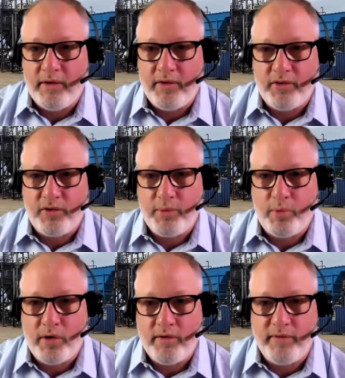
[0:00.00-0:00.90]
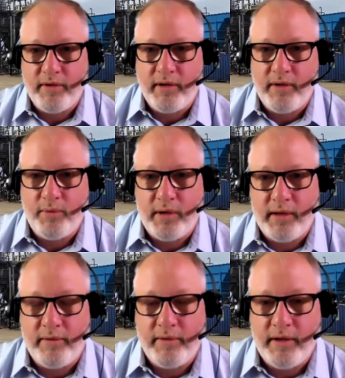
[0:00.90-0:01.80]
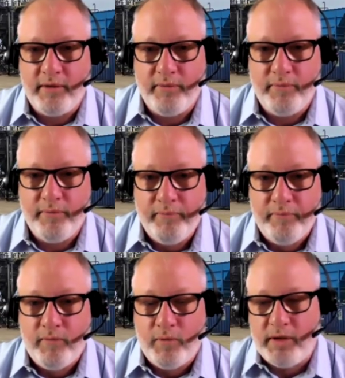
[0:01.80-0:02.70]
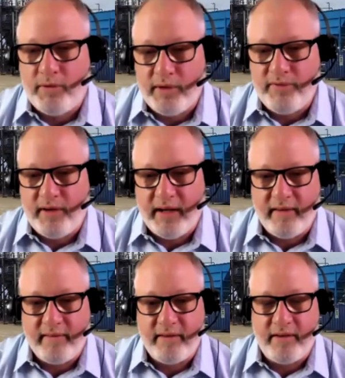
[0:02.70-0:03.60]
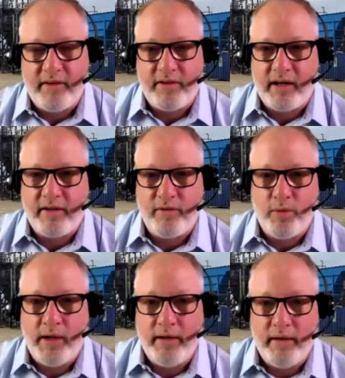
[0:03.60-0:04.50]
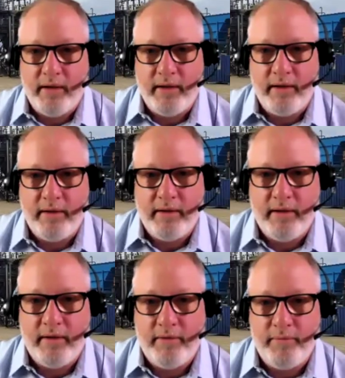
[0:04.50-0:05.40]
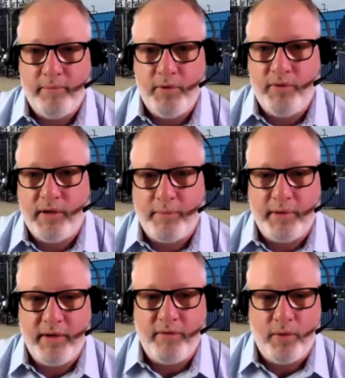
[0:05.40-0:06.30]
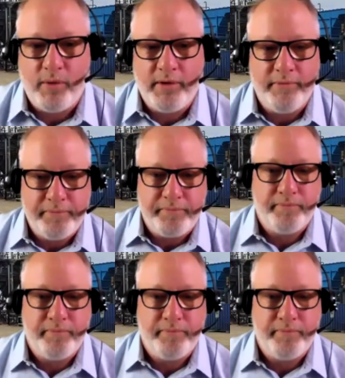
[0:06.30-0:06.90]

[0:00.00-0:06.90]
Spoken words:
lenders are supportive, and we're gonna refinance in an attractive way and move the company forward.